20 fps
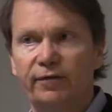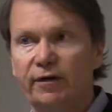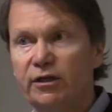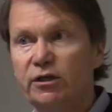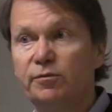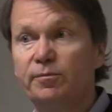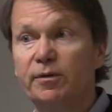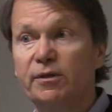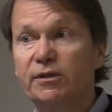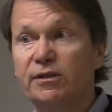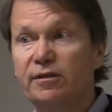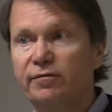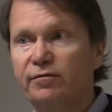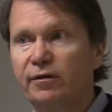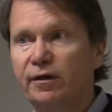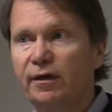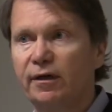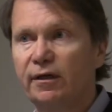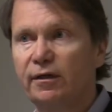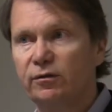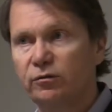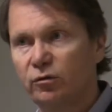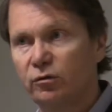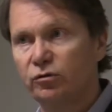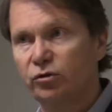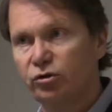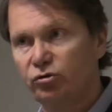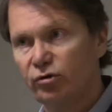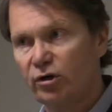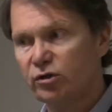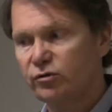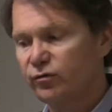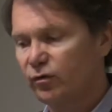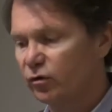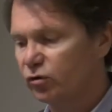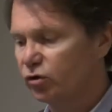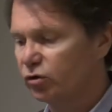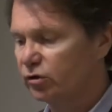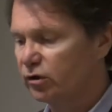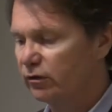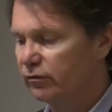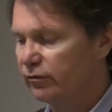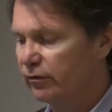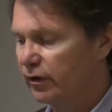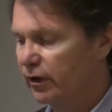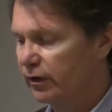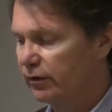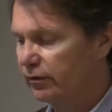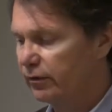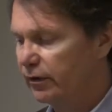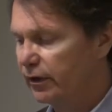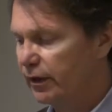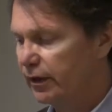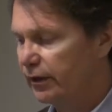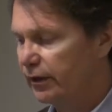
very specifically. So stress functions are